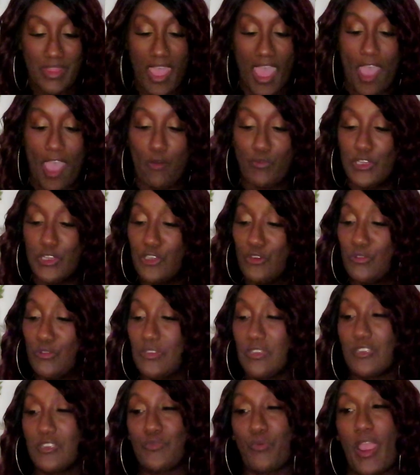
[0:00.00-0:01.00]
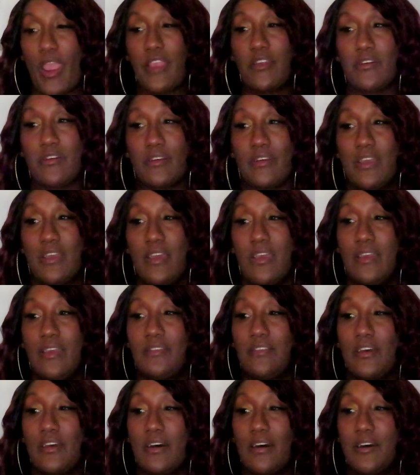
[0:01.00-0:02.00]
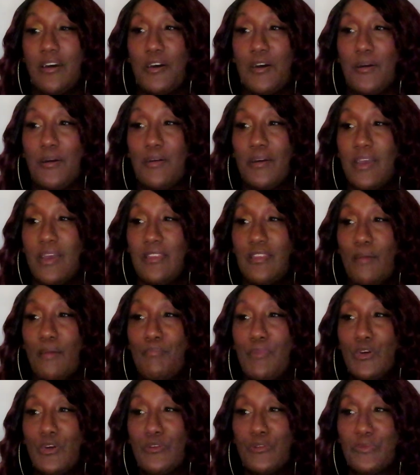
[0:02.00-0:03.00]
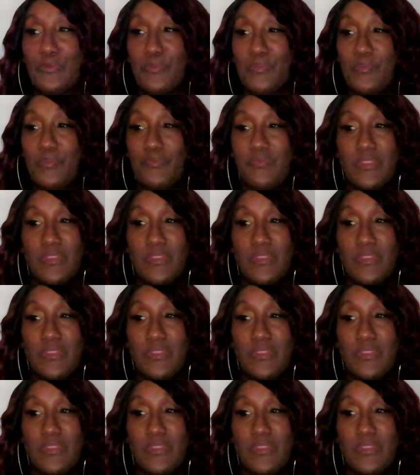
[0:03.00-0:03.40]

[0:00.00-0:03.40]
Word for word: I will use this right here. The uh the moon,